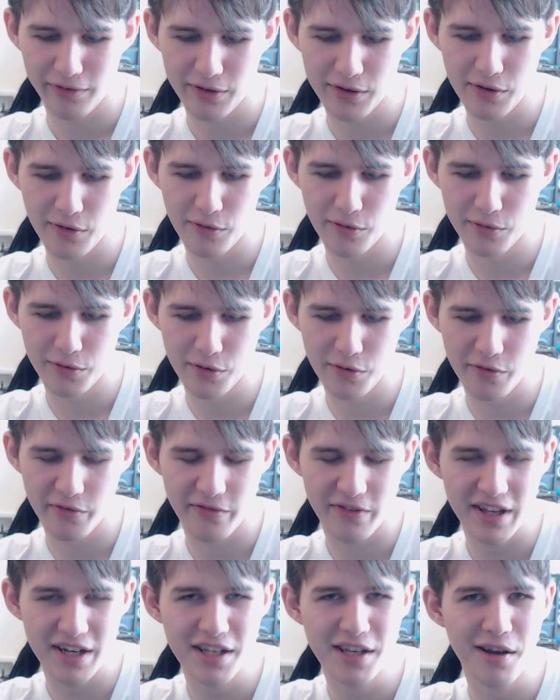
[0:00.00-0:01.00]
you do
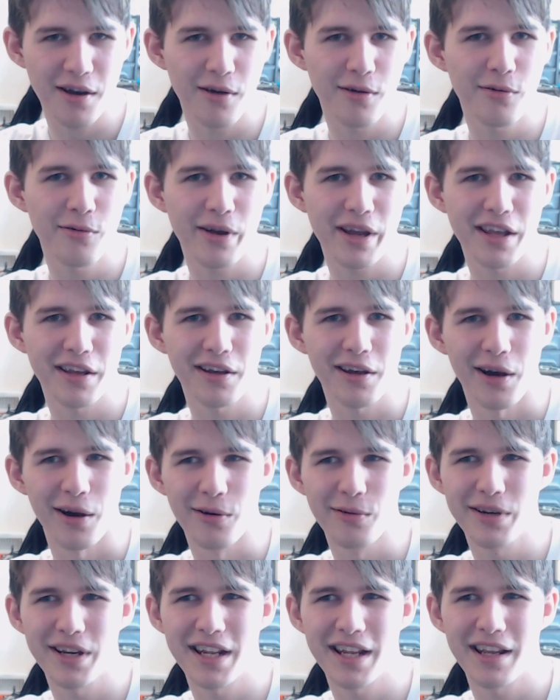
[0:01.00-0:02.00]
video
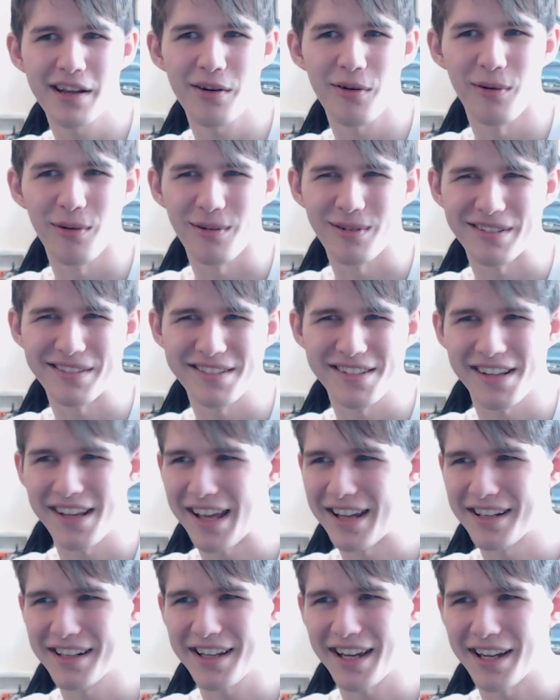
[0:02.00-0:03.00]
encoding or
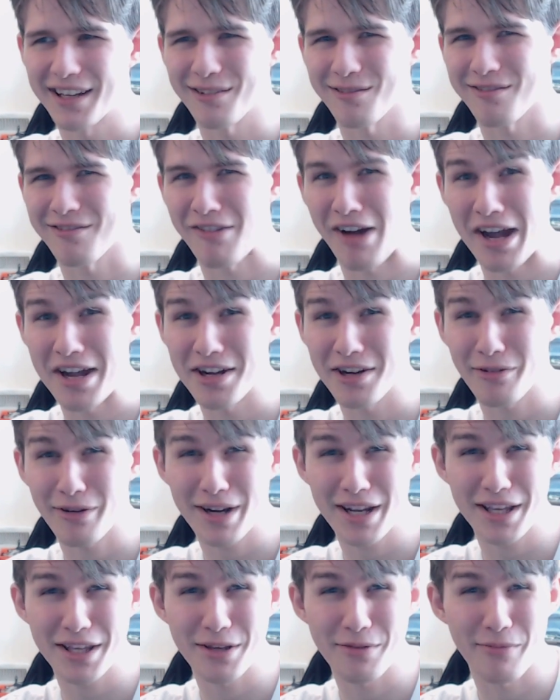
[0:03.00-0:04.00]
any kind of
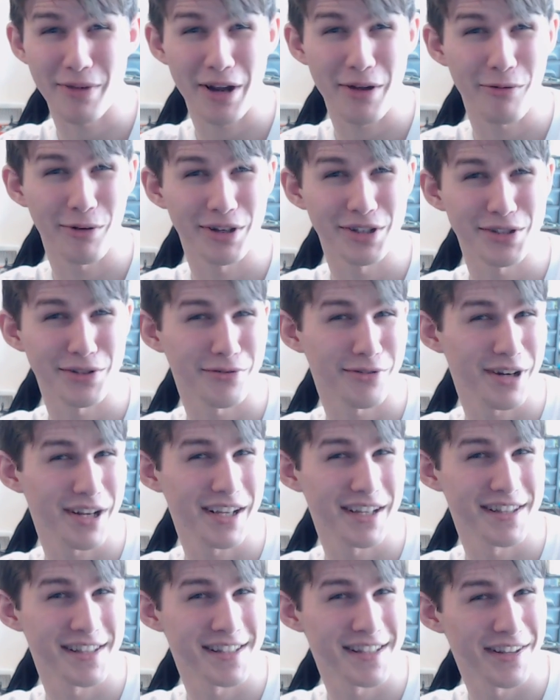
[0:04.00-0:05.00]
rendering, you might want to
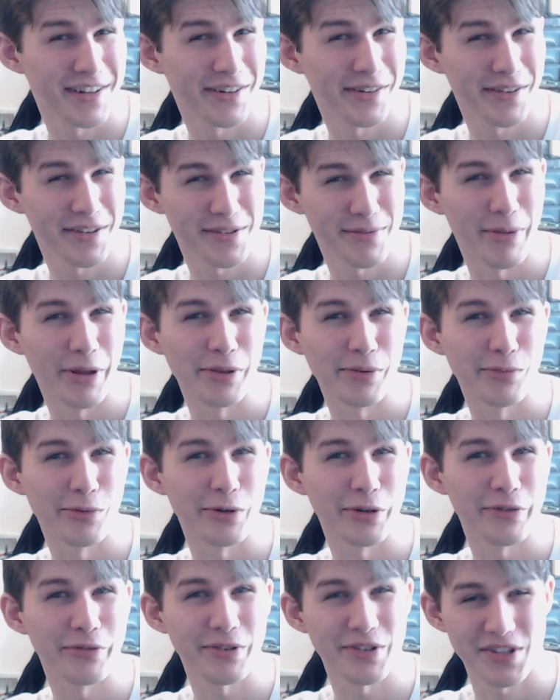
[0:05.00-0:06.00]
reconsider this
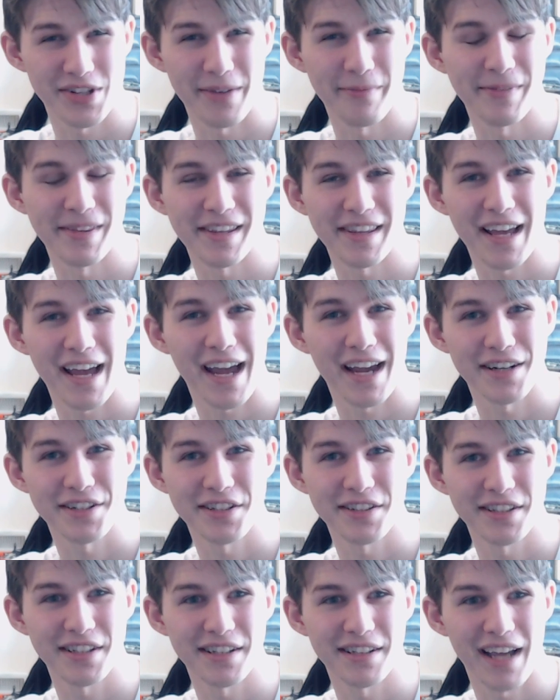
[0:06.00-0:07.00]
motherboard for something that
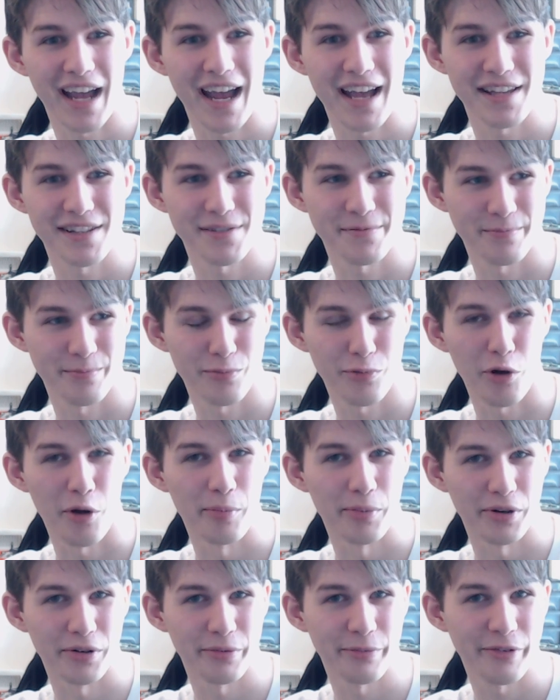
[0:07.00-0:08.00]
actually has
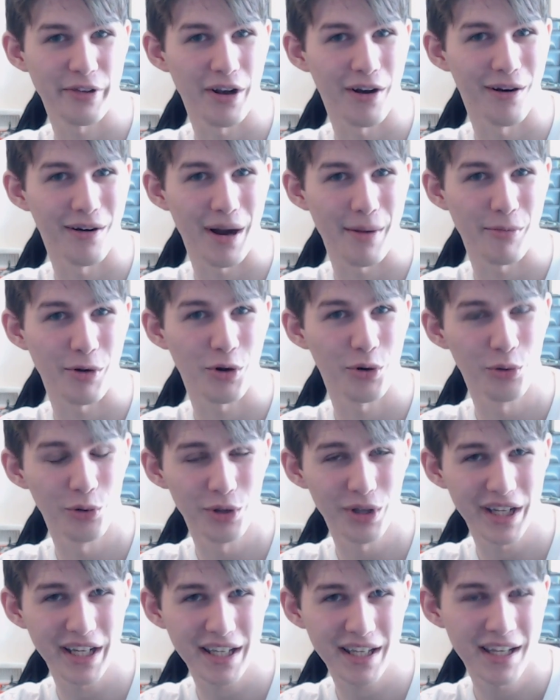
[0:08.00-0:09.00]
proper VRM
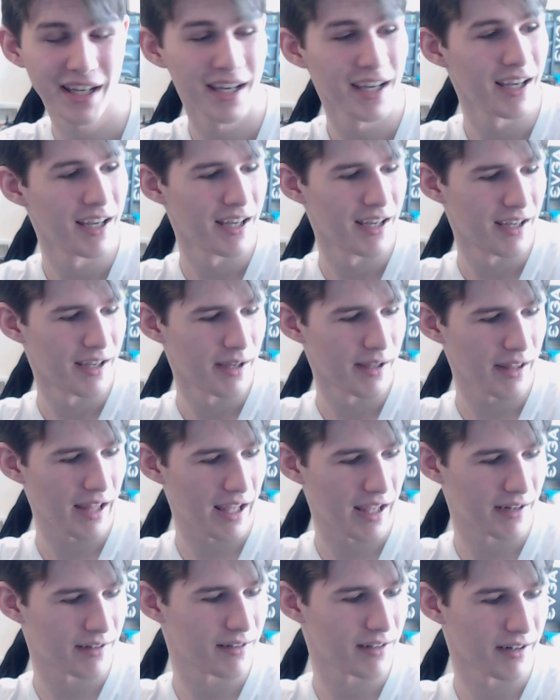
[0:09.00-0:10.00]
cooling.
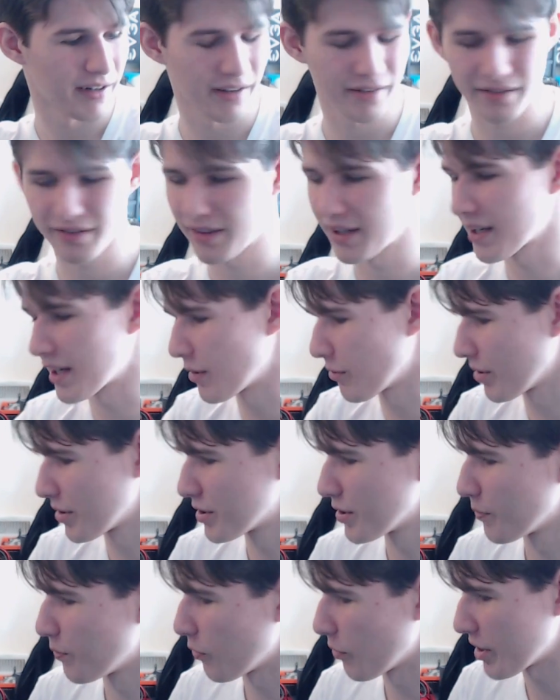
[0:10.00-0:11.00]
And another thing I
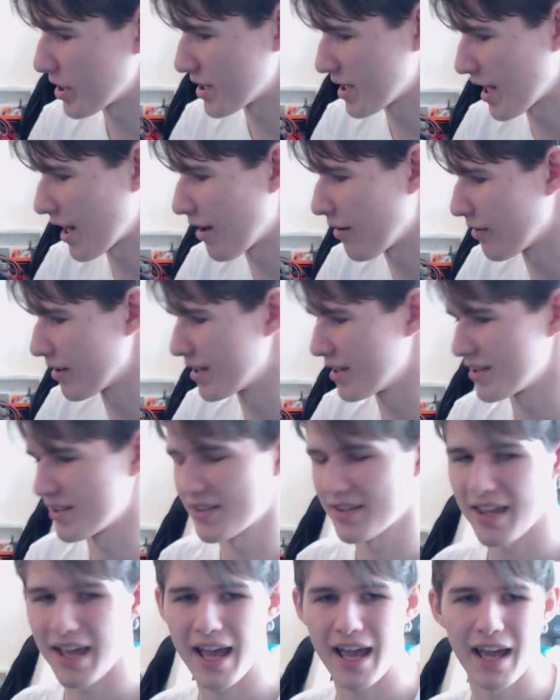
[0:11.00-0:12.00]
want to point out
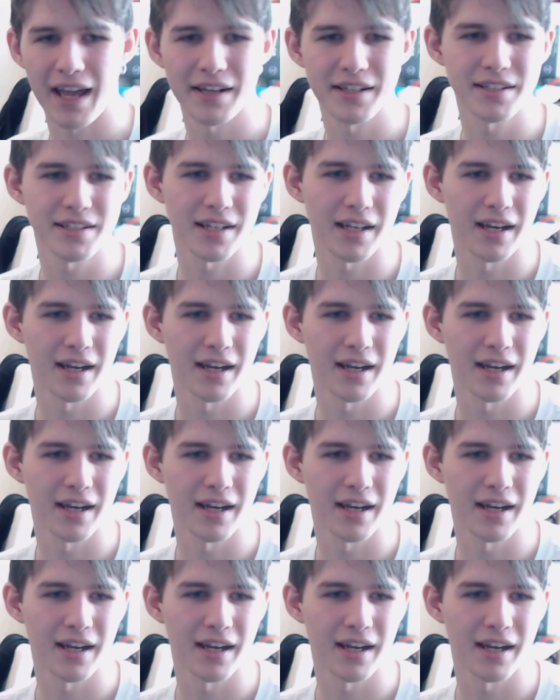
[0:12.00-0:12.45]
is that,